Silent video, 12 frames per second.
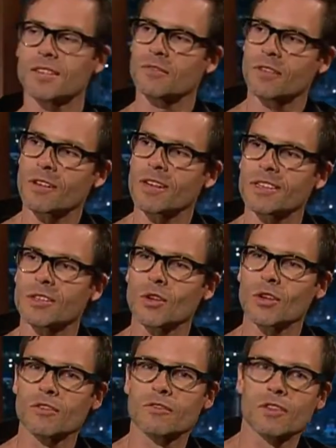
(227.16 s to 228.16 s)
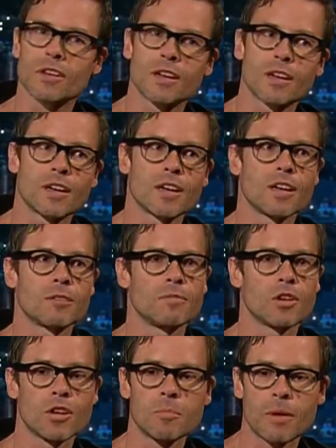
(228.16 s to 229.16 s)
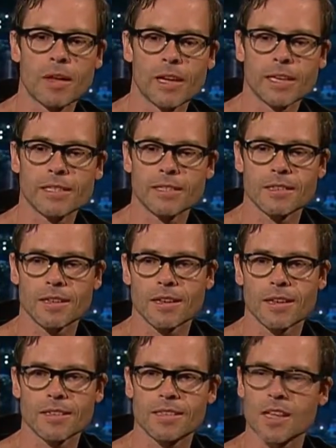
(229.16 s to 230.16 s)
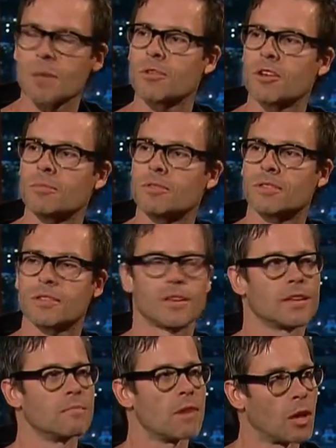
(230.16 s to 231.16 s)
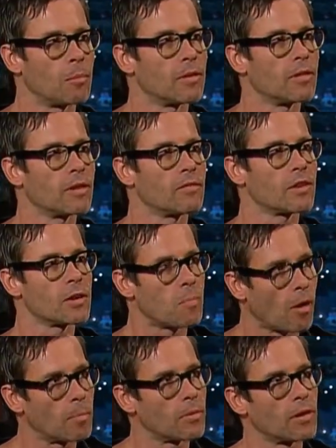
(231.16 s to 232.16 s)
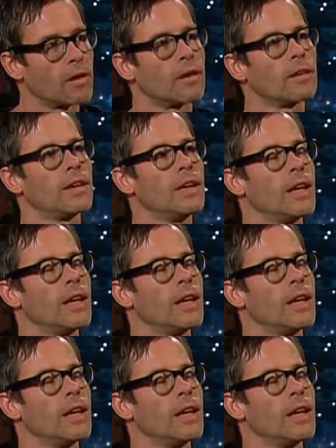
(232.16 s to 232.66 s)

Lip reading: These are very sort of urbane suburbs in Melbourne that are very popular.